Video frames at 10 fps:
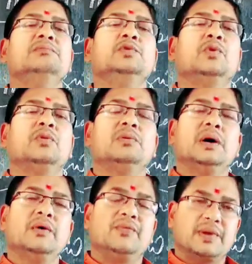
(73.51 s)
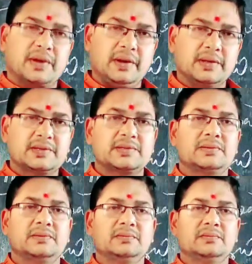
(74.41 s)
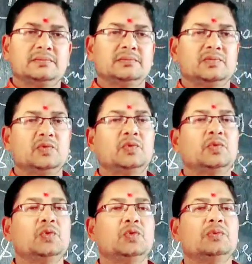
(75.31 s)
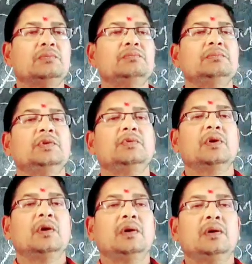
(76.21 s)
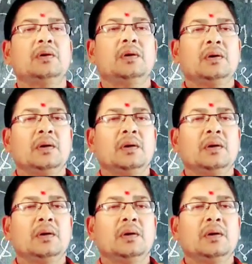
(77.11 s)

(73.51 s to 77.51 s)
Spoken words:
you know, a patriot who, you know,